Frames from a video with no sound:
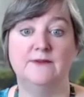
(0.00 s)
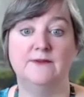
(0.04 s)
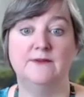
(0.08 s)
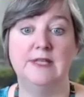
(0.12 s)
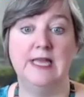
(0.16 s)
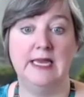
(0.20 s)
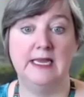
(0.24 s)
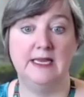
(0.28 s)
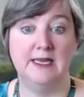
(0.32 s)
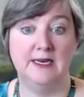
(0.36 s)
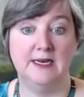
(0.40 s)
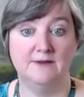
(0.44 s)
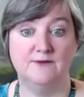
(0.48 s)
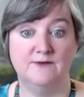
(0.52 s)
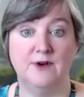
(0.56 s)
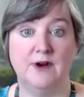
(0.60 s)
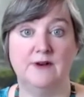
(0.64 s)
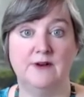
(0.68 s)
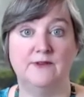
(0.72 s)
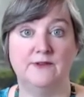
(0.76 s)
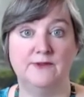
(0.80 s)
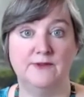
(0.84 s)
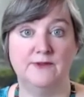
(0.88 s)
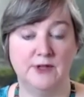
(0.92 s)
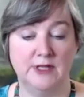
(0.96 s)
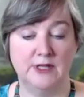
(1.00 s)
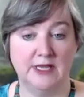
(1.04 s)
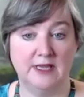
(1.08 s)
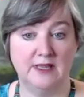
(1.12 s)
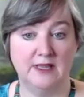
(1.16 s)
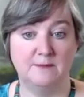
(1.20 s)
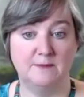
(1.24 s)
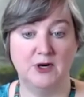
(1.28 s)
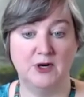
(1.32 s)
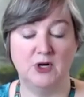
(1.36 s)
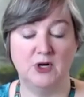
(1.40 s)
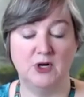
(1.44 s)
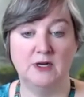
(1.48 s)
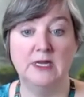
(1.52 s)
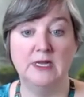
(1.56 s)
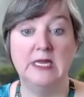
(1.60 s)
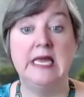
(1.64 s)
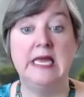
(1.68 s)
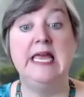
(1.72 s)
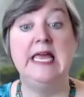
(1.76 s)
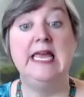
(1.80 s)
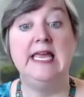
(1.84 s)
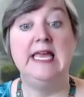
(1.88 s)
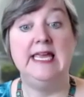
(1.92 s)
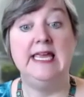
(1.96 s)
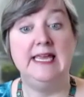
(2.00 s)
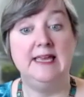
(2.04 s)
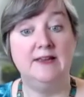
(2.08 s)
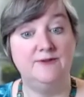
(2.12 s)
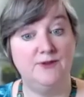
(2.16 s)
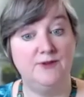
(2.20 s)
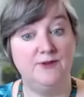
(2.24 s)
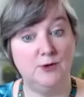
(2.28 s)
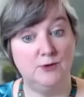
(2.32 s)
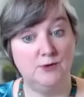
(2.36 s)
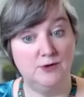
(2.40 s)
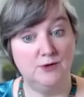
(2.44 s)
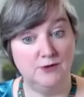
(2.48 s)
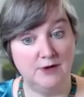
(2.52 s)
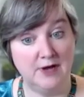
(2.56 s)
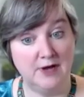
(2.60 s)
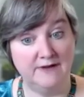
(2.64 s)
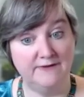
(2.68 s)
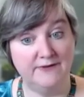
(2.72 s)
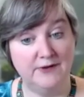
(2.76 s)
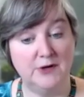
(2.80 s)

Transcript: naked in front of a full length mirror if you do not feel